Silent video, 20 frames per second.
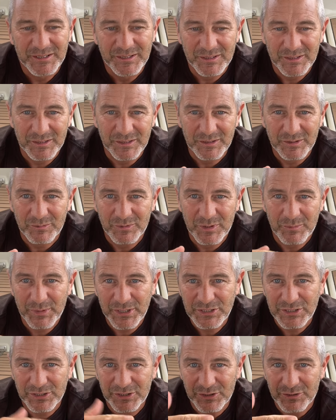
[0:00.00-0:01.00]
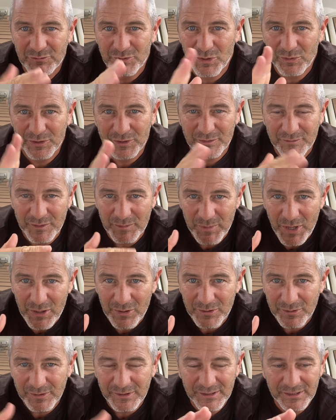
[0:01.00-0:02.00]
with the pitching and the rolling of the
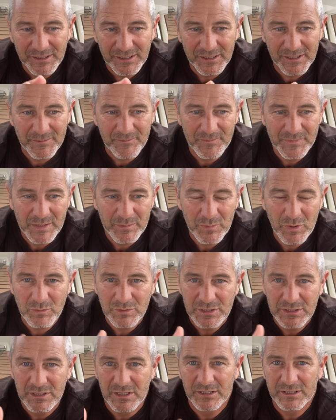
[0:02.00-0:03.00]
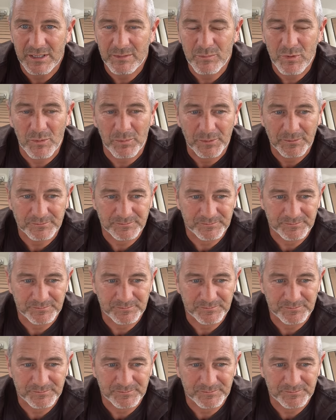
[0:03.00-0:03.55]
boat, the motors can't keep up,